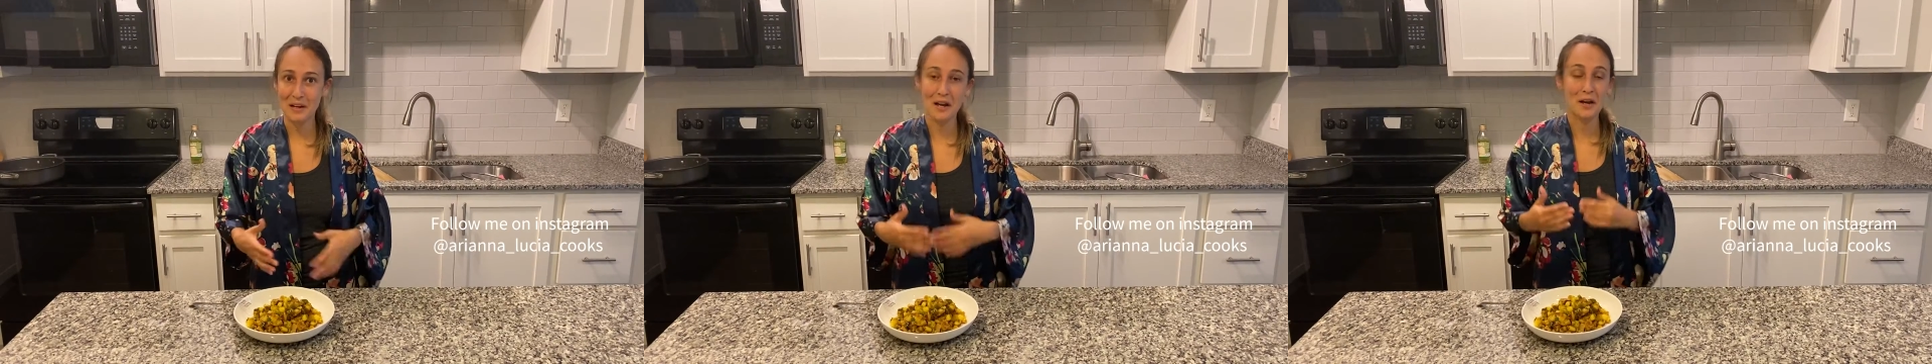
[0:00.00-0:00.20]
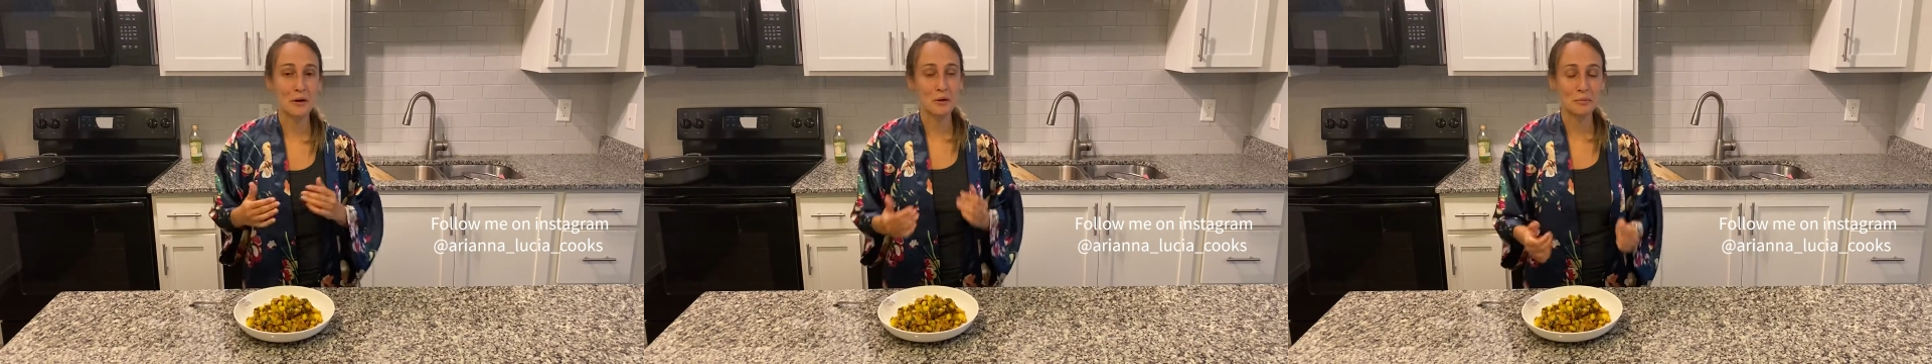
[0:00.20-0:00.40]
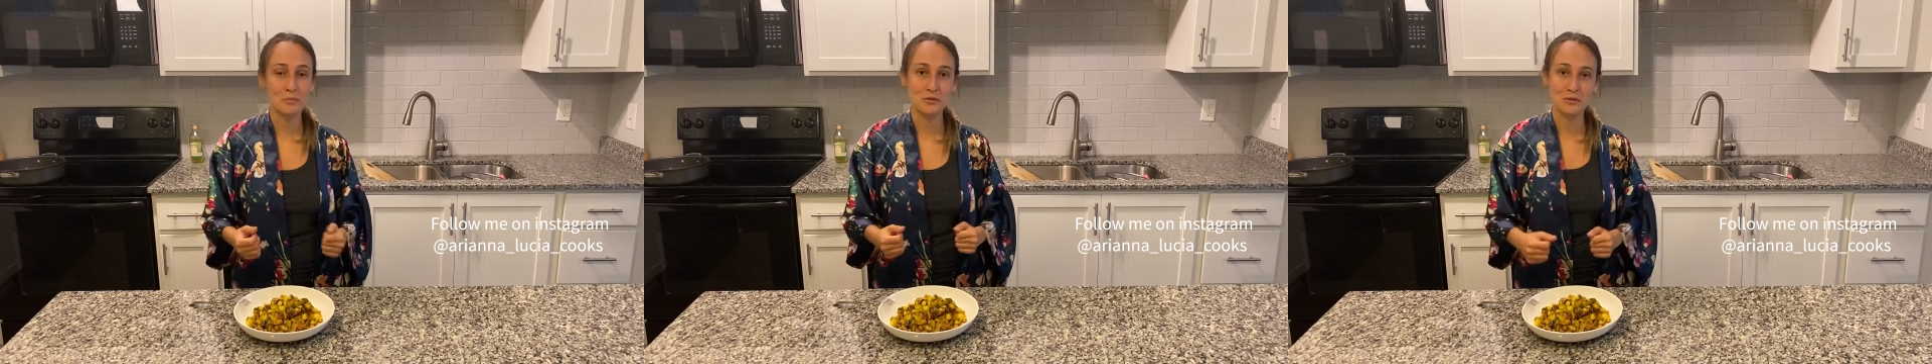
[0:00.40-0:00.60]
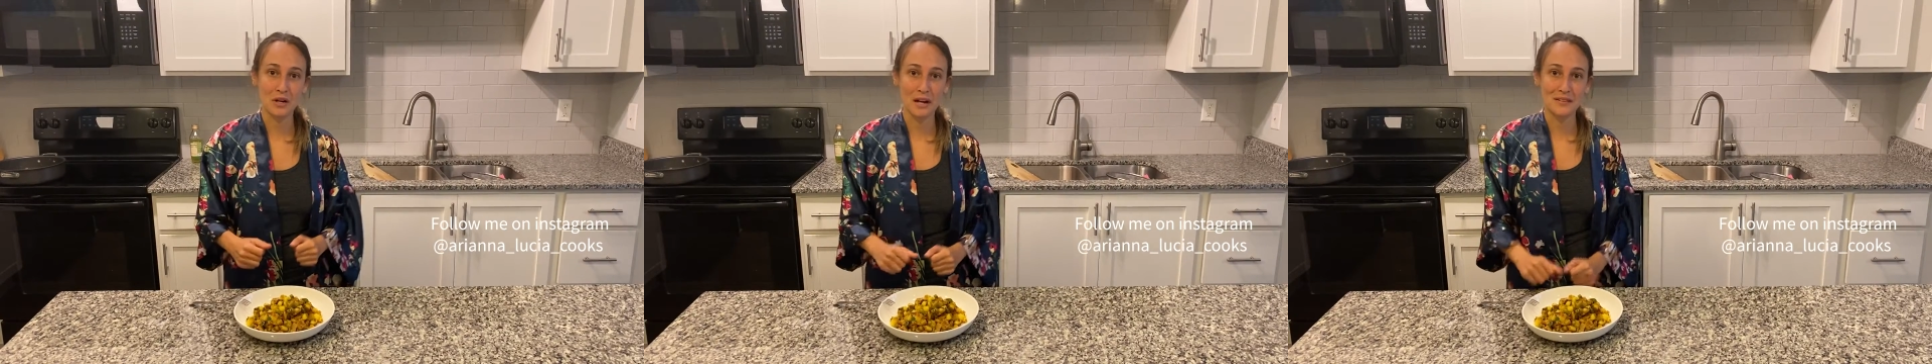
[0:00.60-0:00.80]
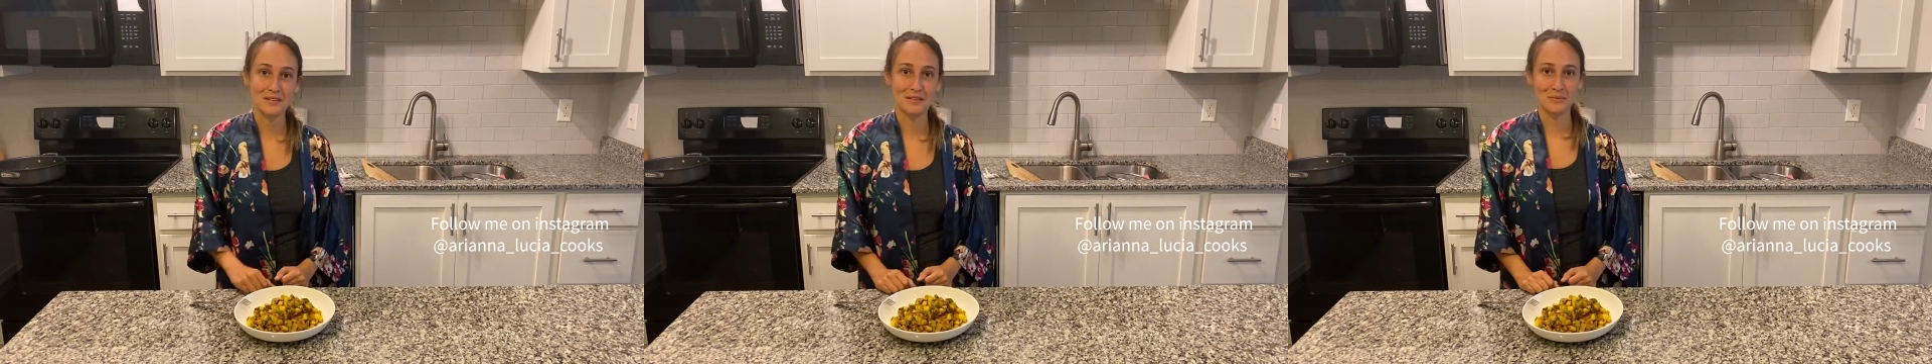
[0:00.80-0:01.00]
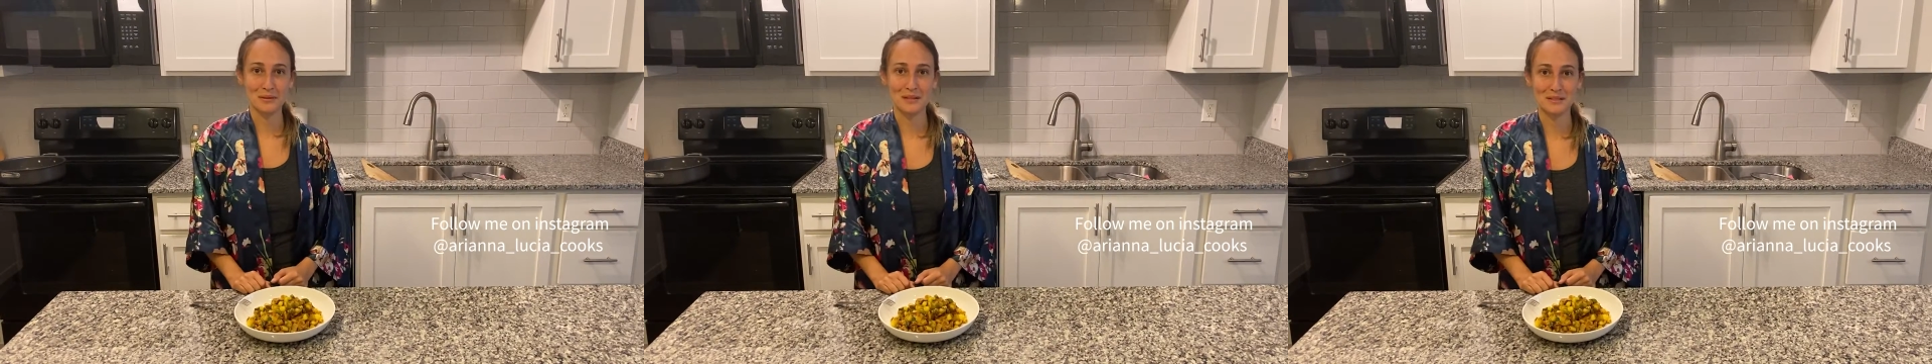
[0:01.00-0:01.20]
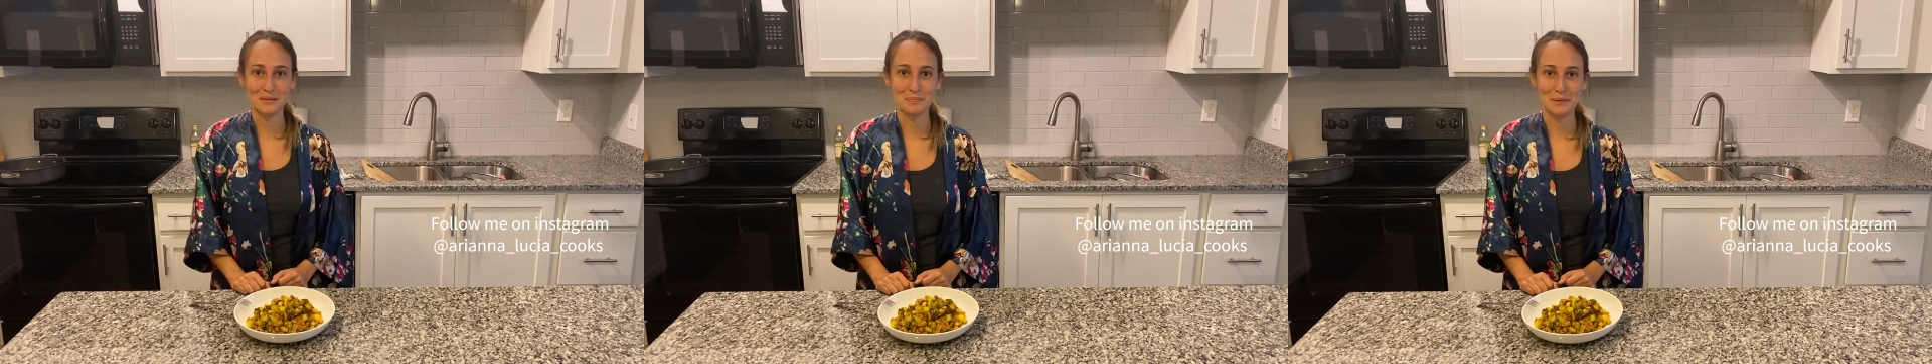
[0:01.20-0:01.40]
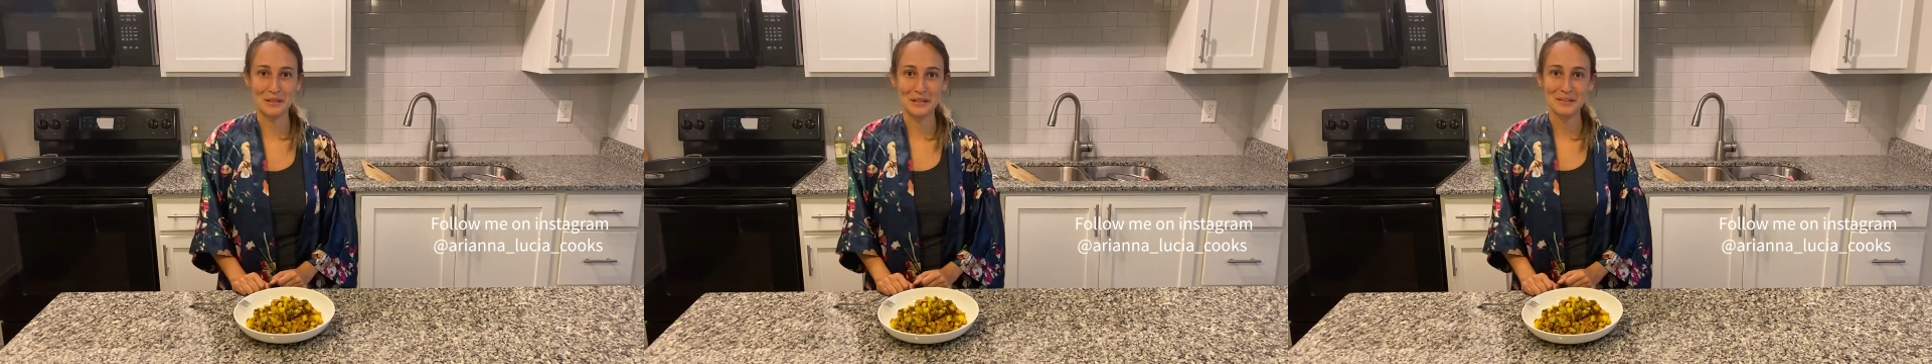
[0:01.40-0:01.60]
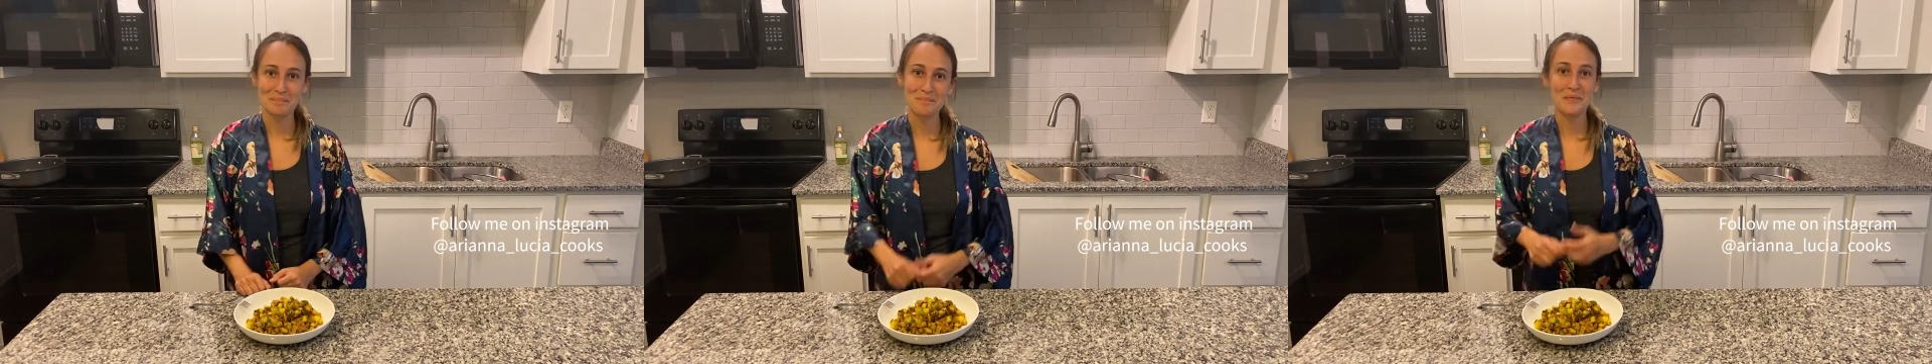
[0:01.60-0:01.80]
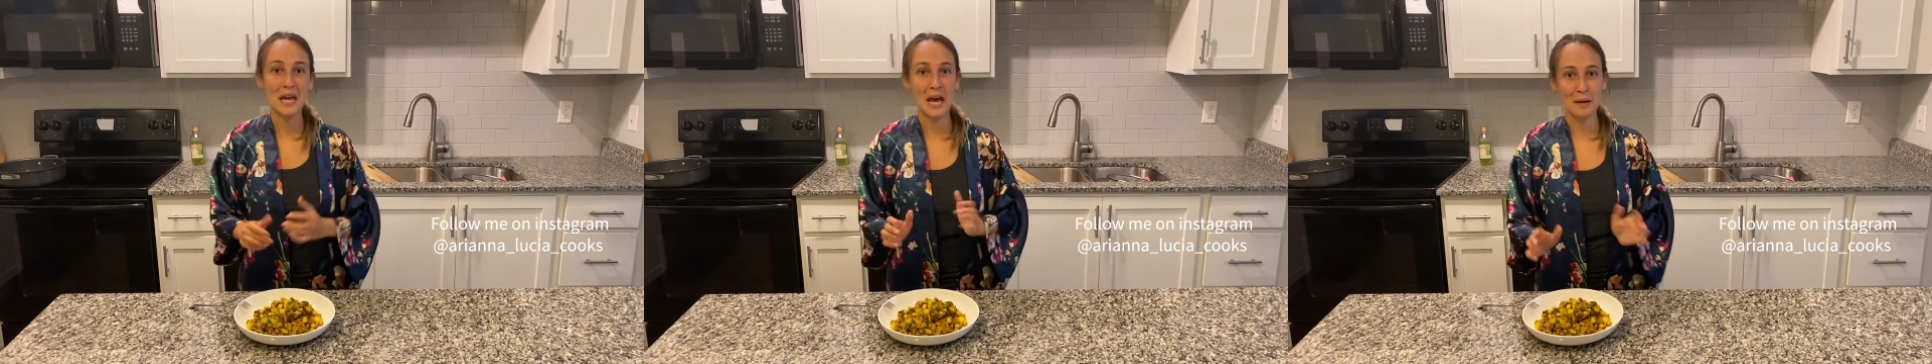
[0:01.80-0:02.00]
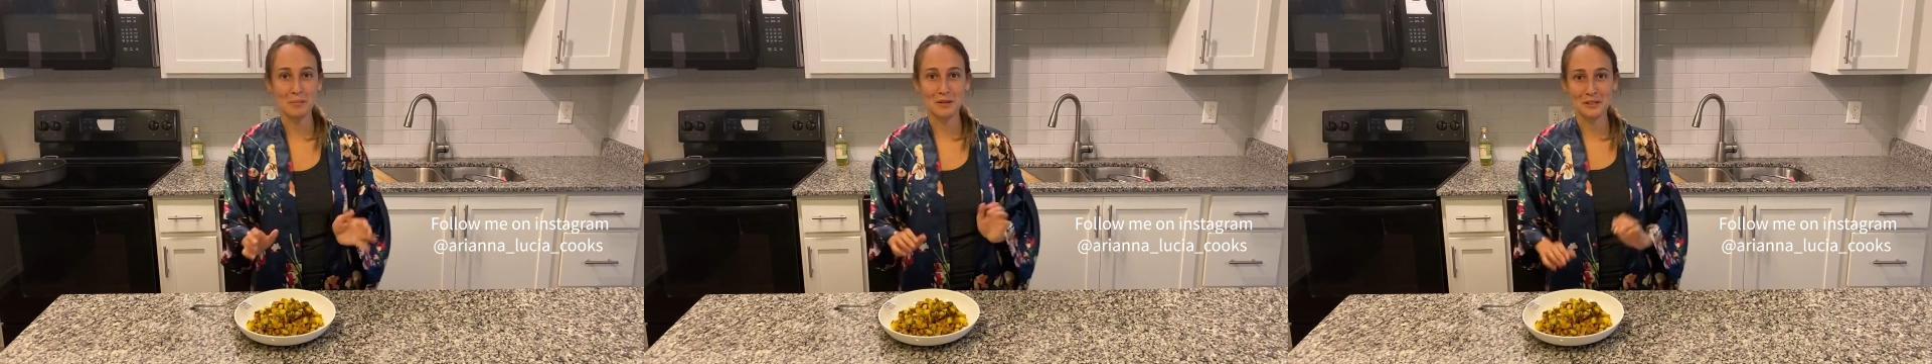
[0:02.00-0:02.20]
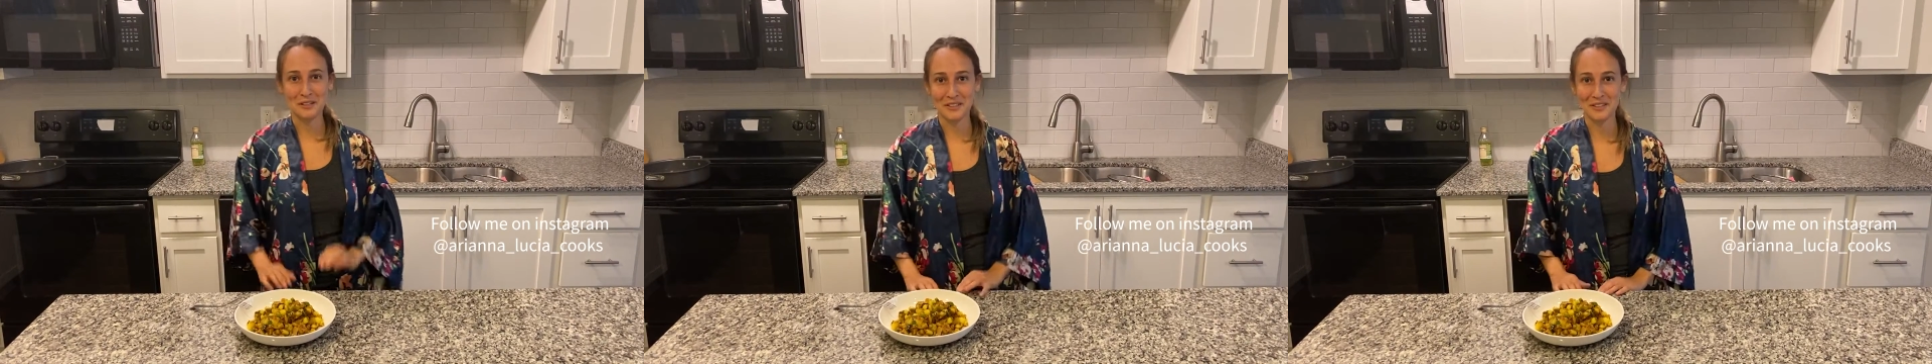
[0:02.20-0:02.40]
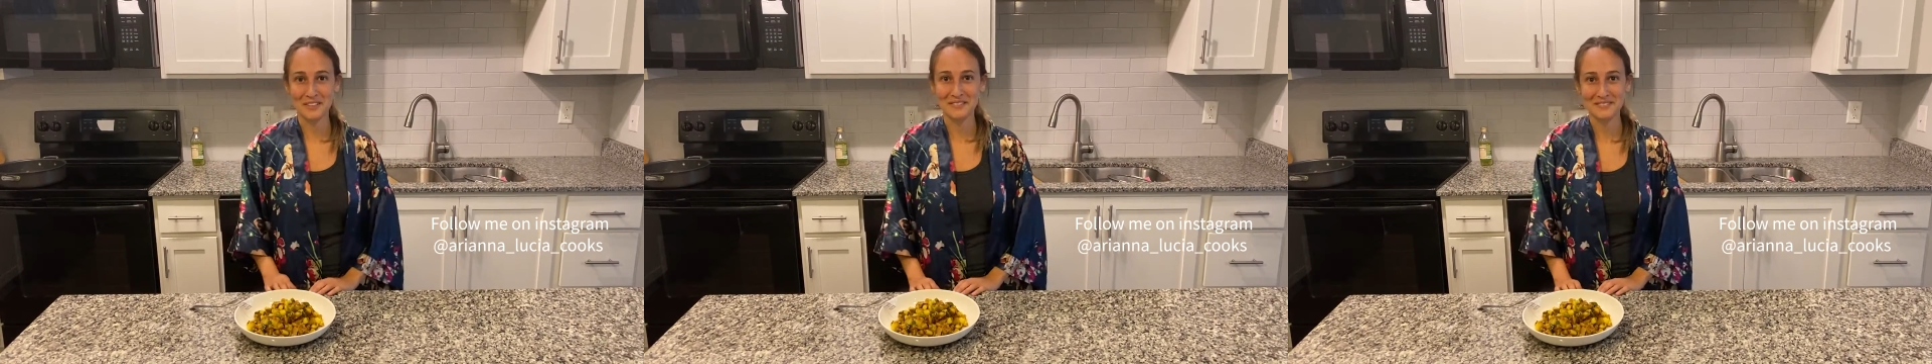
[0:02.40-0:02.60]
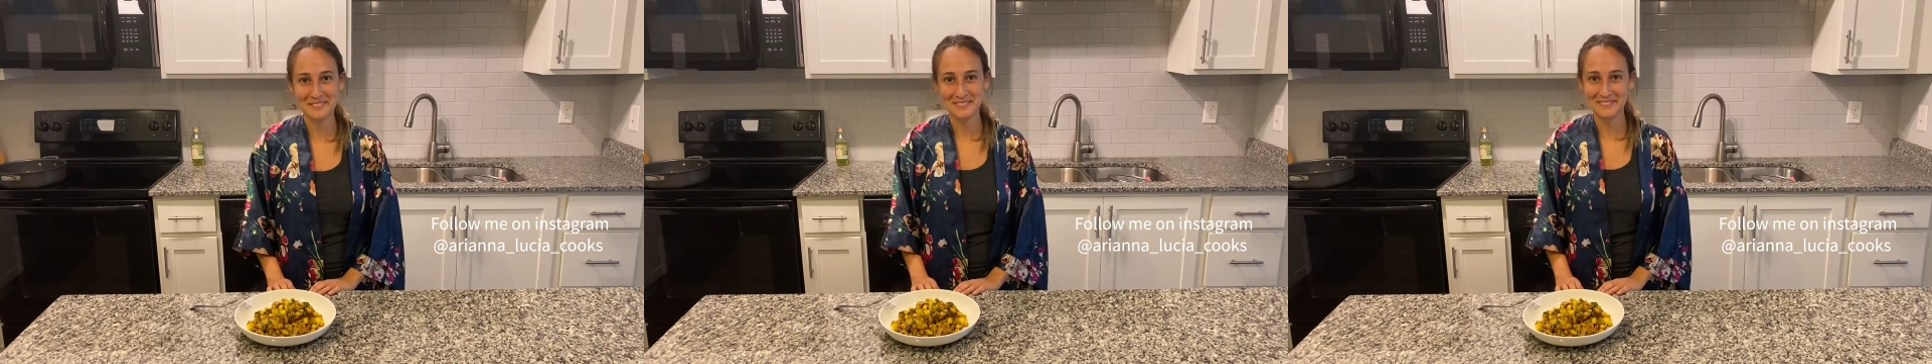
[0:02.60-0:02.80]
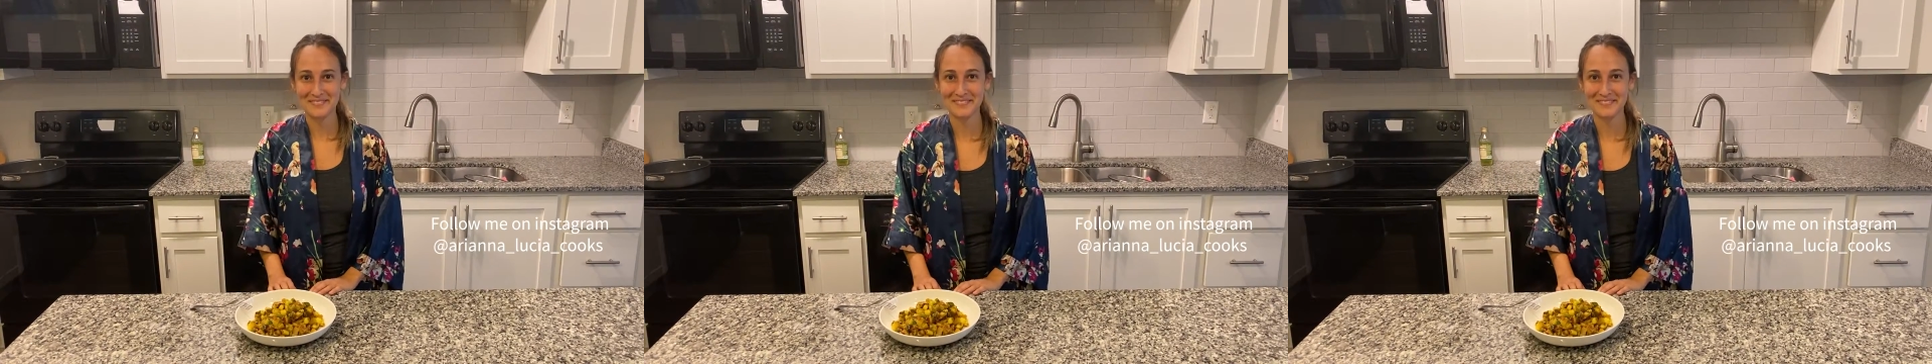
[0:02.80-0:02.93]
I hope you try this recipe. Happy cooking.